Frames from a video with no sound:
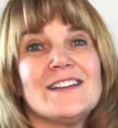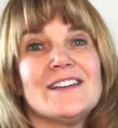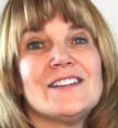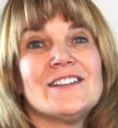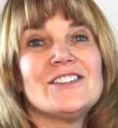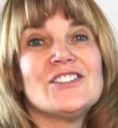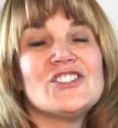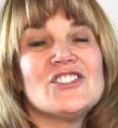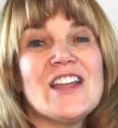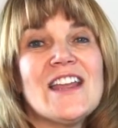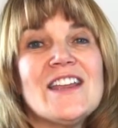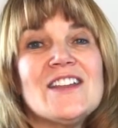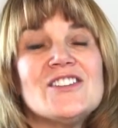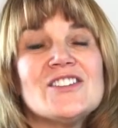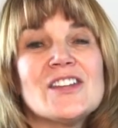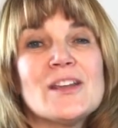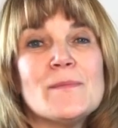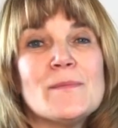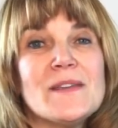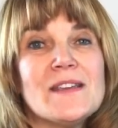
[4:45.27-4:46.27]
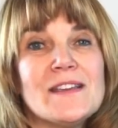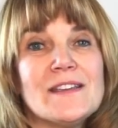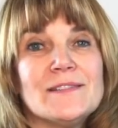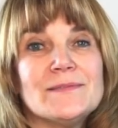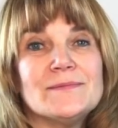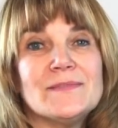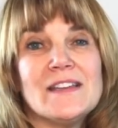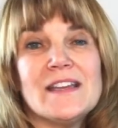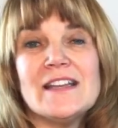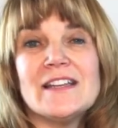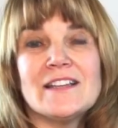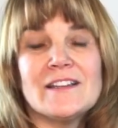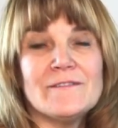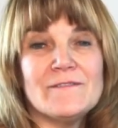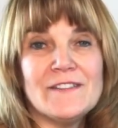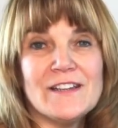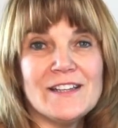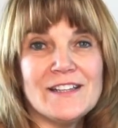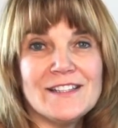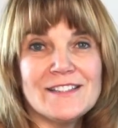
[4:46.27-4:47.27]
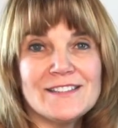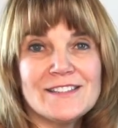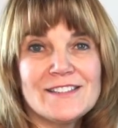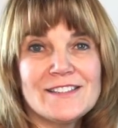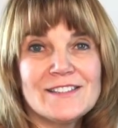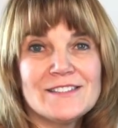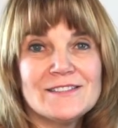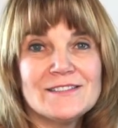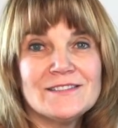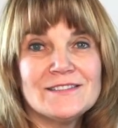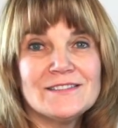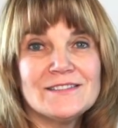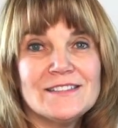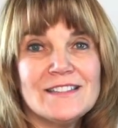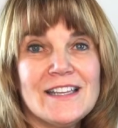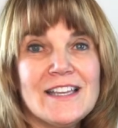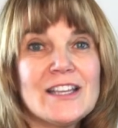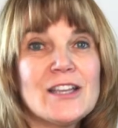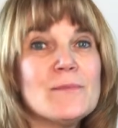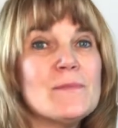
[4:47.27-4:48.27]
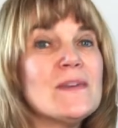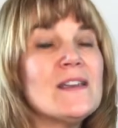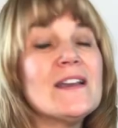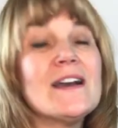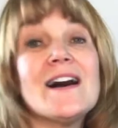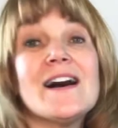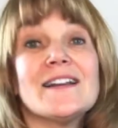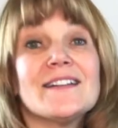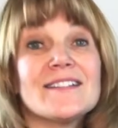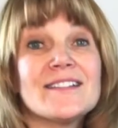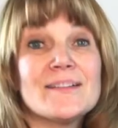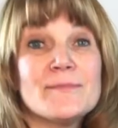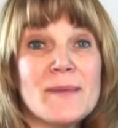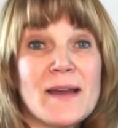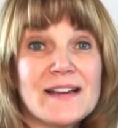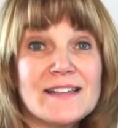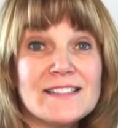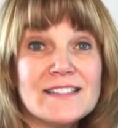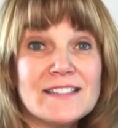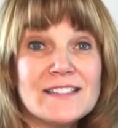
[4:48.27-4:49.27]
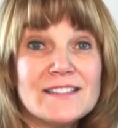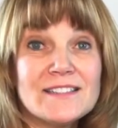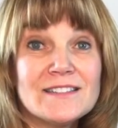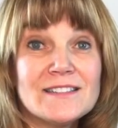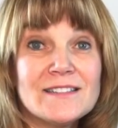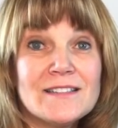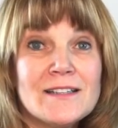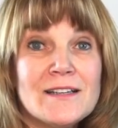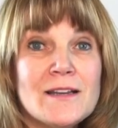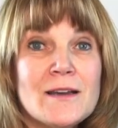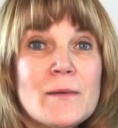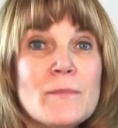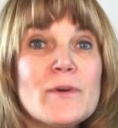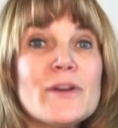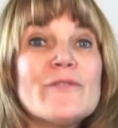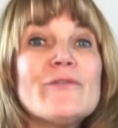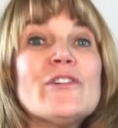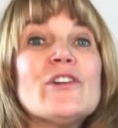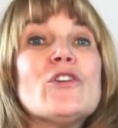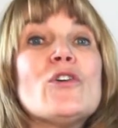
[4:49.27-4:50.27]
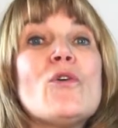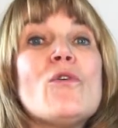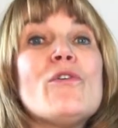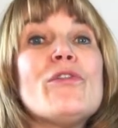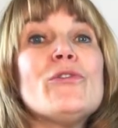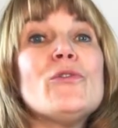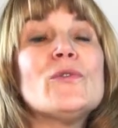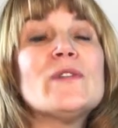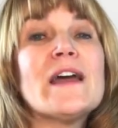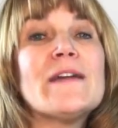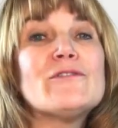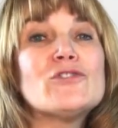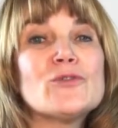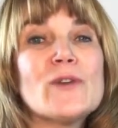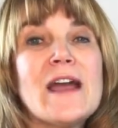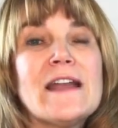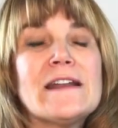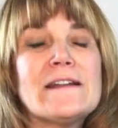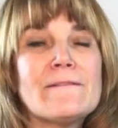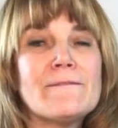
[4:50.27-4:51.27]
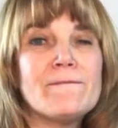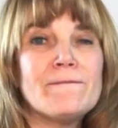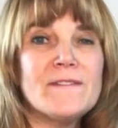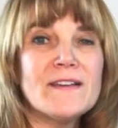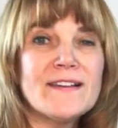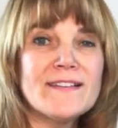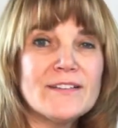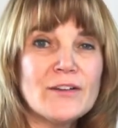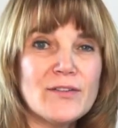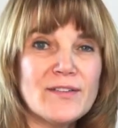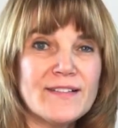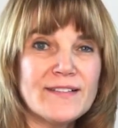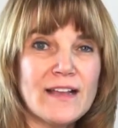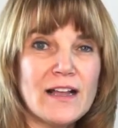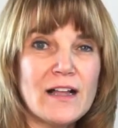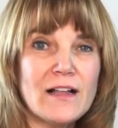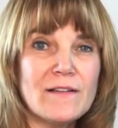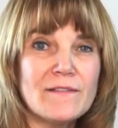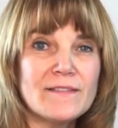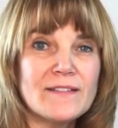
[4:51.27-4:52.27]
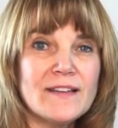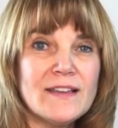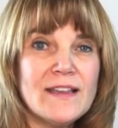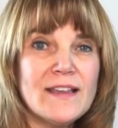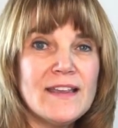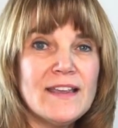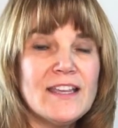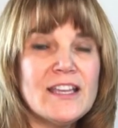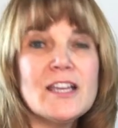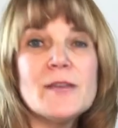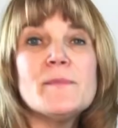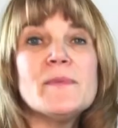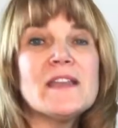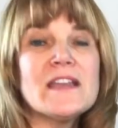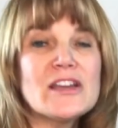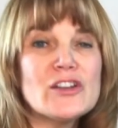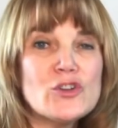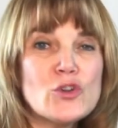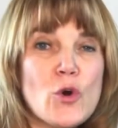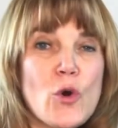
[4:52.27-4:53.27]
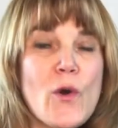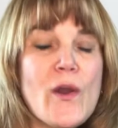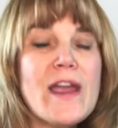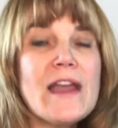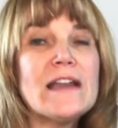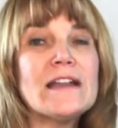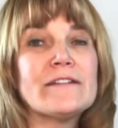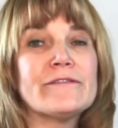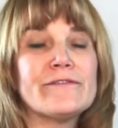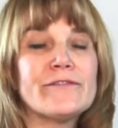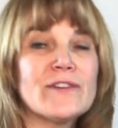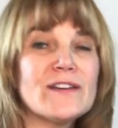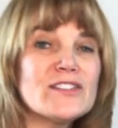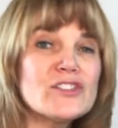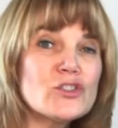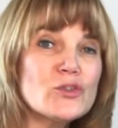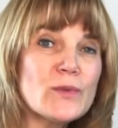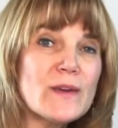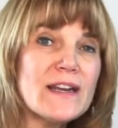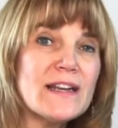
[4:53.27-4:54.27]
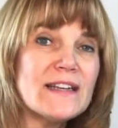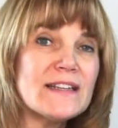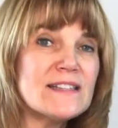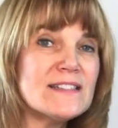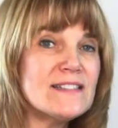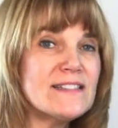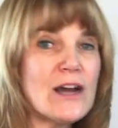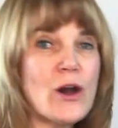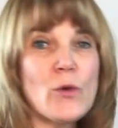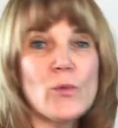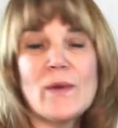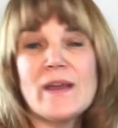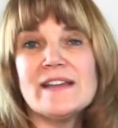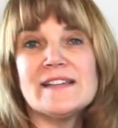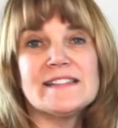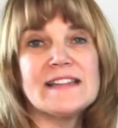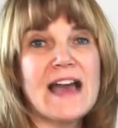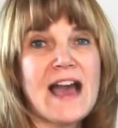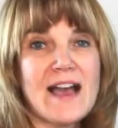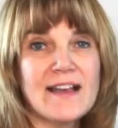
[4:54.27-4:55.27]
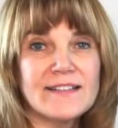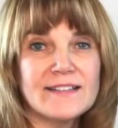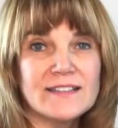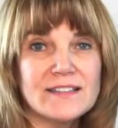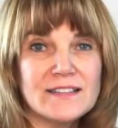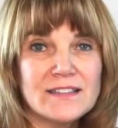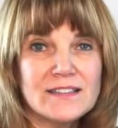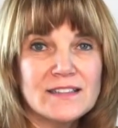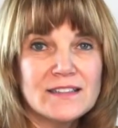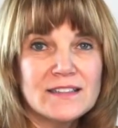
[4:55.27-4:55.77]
Change can be inconvenient. It can be unexpected. But if we go through life trying to fix ourselves, it can be annoying and frustrating and downright toxic.